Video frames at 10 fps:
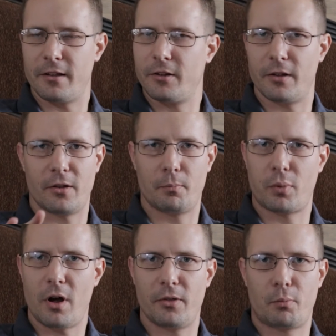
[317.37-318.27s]
And
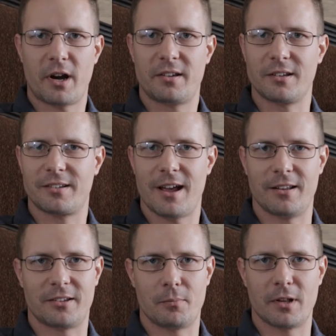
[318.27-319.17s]
the pricing scale
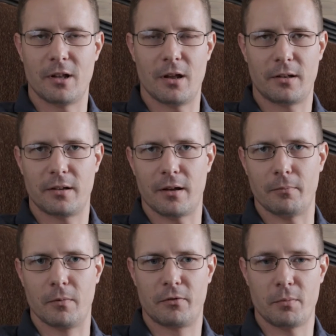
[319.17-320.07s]
is something that
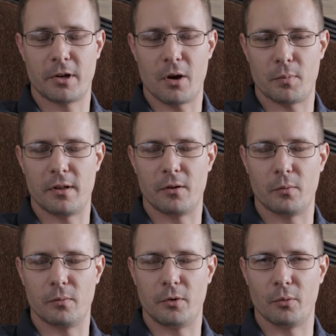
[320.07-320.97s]
from the company that
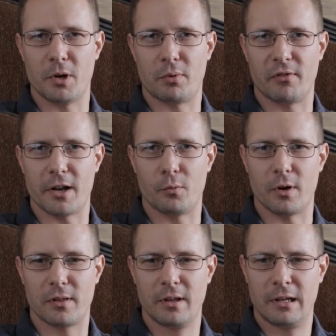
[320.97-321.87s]
you'll be provided
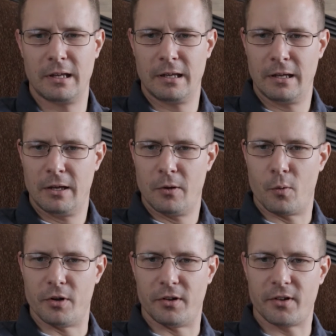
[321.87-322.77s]
with
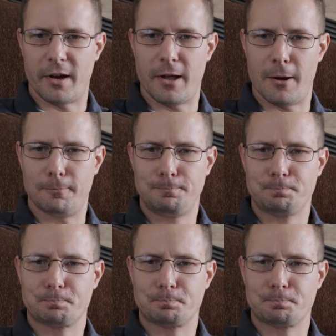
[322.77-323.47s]
when you sign up.